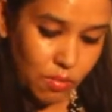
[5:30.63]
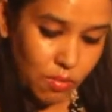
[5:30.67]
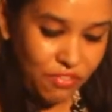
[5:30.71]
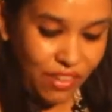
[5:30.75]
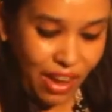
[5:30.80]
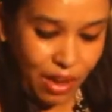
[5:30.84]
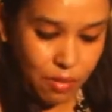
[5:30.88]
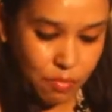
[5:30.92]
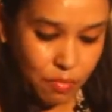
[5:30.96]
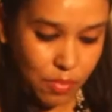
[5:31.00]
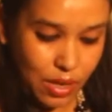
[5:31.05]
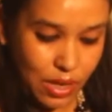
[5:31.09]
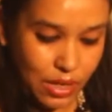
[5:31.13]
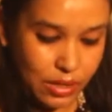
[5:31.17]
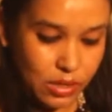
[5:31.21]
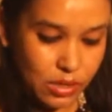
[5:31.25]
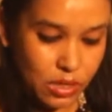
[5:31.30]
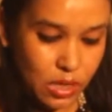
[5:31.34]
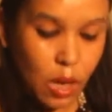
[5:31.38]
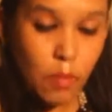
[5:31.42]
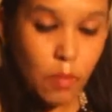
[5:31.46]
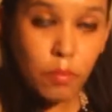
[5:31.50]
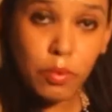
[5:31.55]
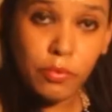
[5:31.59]
5
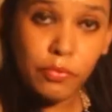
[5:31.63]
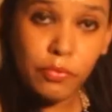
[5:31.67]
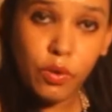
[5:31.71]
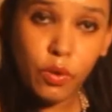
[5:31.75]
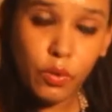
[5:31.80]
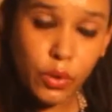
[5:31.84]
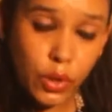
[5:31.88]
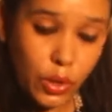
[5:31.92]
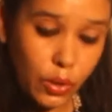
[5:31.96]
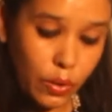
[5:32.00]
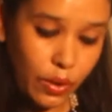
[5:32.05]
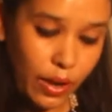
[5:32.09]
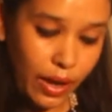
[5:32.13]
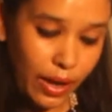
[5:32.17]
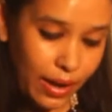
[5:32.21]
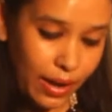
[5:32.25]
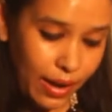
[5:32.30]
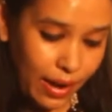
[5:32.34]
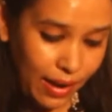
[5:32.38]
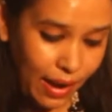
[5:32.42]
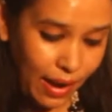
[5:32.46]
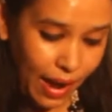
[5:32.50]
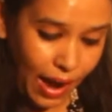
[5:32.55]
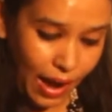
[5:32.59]
minutes before we go ahead
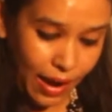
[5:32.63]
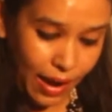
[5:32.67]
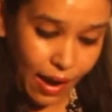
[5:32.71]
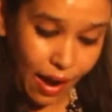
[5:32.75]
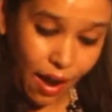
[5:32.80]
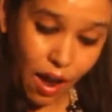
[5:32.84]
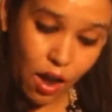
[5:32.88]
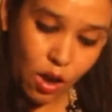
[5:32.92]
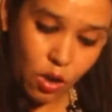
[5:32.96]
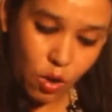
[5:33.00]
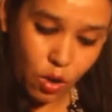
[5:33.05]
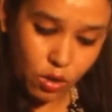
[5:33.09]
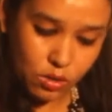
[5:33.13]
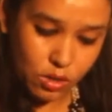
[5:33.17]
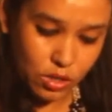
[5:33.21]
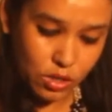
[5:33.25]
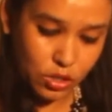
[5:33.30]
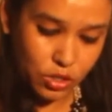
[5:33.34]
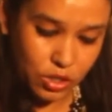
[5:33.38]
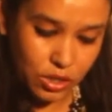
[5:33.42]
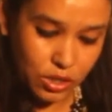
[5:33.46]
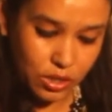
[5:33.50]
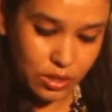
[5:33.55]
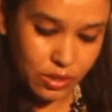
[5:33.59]
and add our
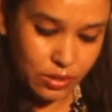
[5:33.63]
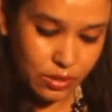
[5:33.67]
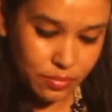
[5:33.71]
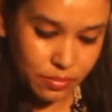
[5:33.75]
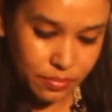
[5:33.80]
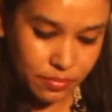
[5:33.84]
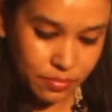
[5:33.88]
cottage cheese.